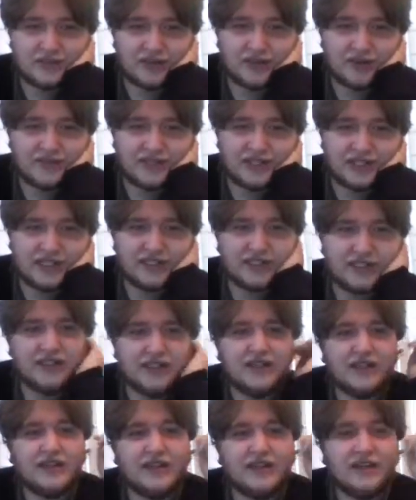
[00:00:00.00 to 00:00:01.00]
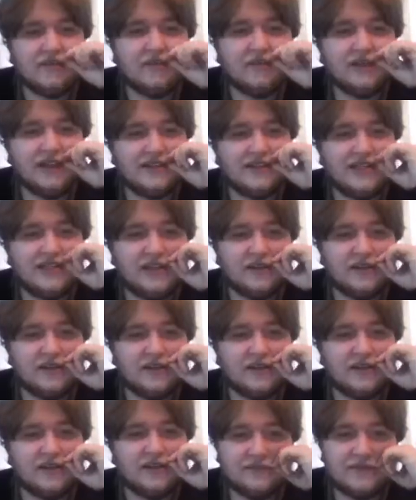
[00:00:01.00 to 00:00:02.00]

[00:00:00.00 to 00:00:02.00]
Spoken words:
Rolf said. Well, let's hear it.